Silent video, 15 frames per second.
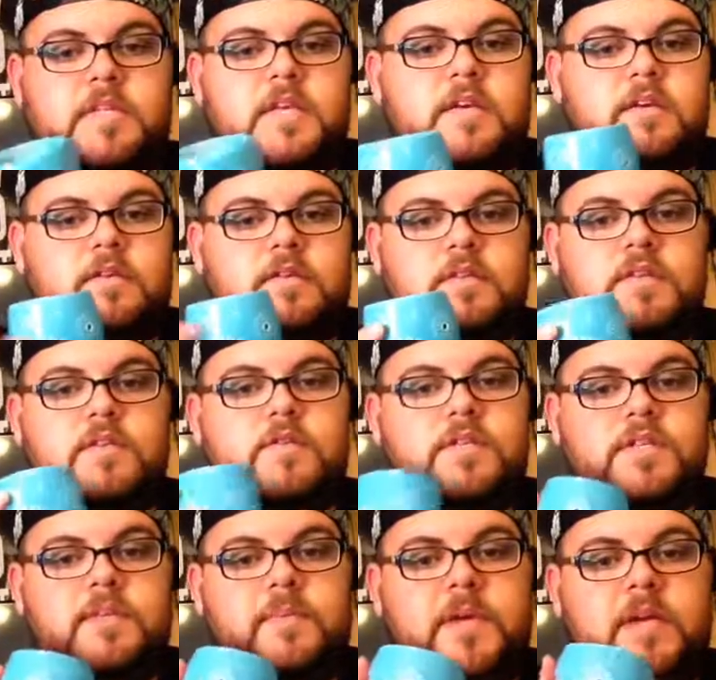These
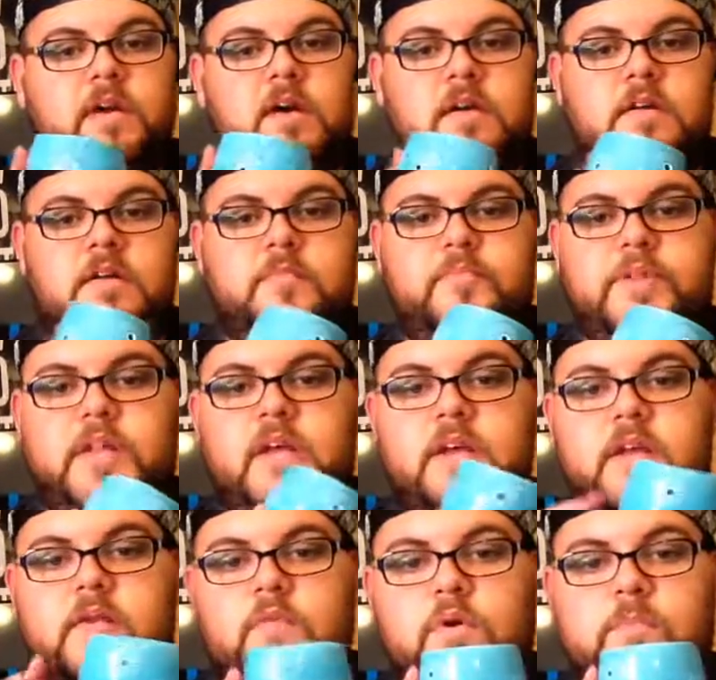used to be called
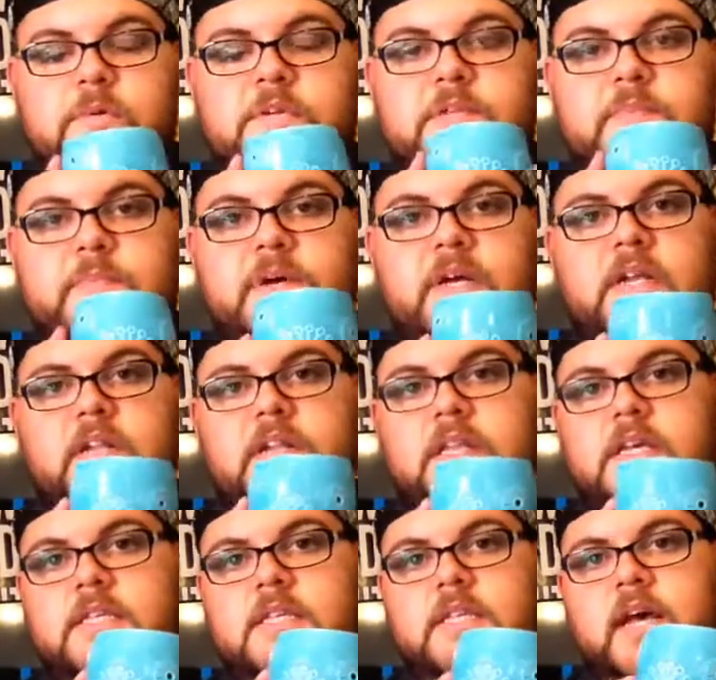plug-in warmers, but
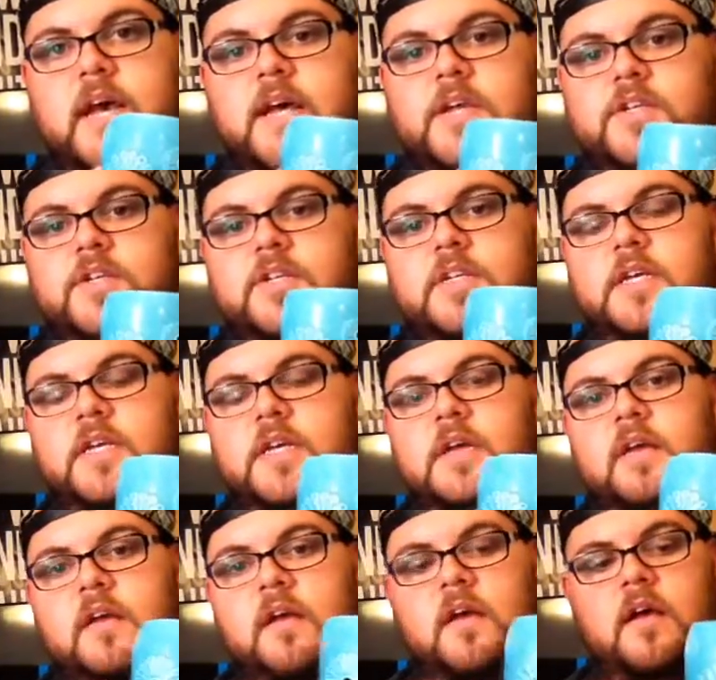this actually
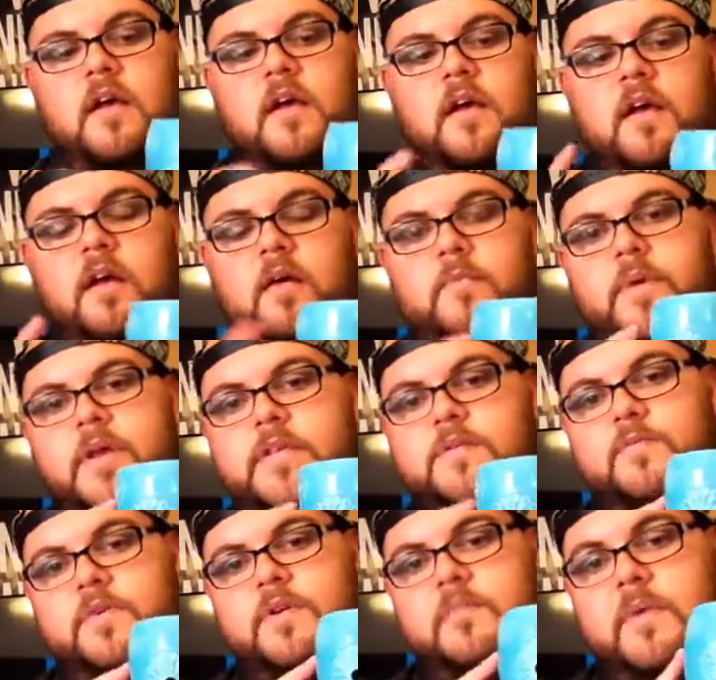is
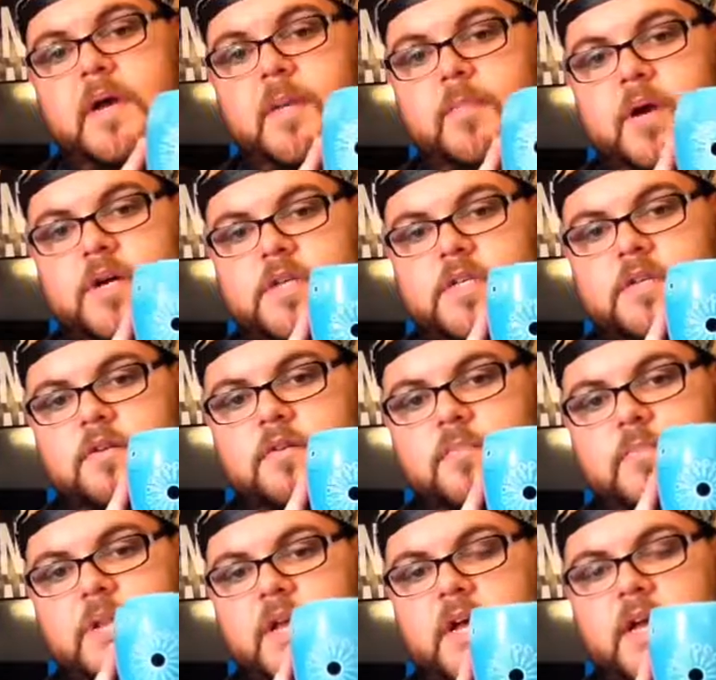one of my personal
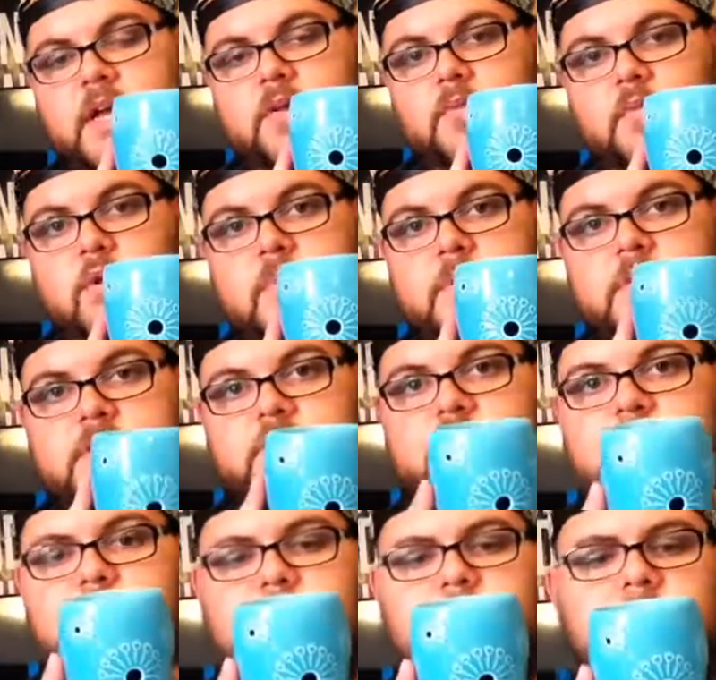plug-in warmers
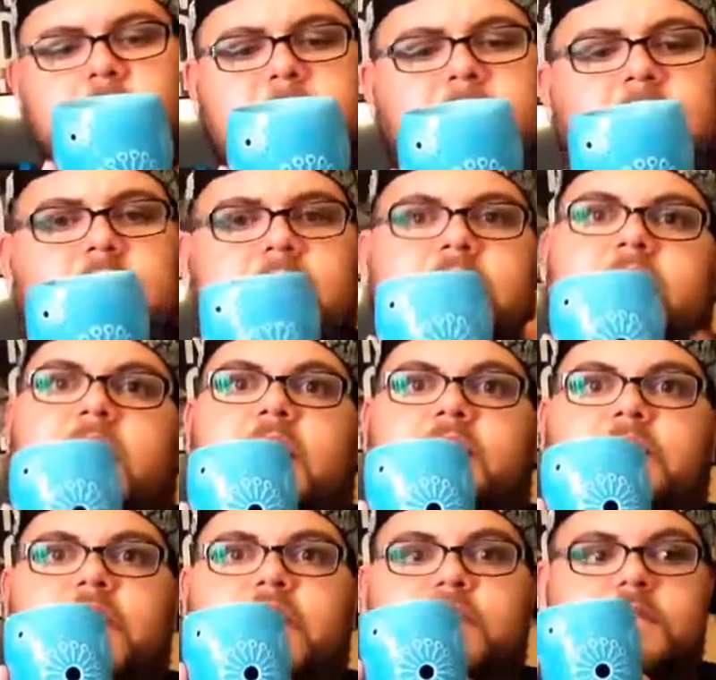from about
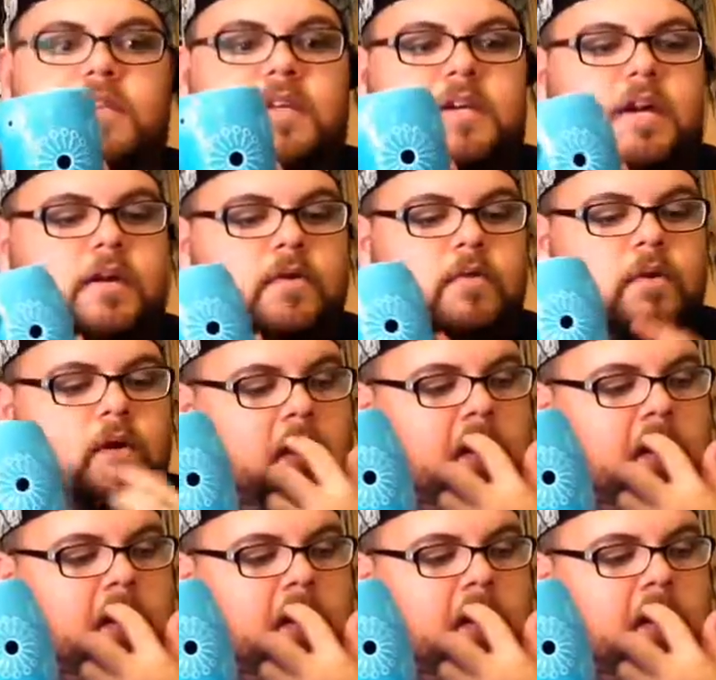5 years ago.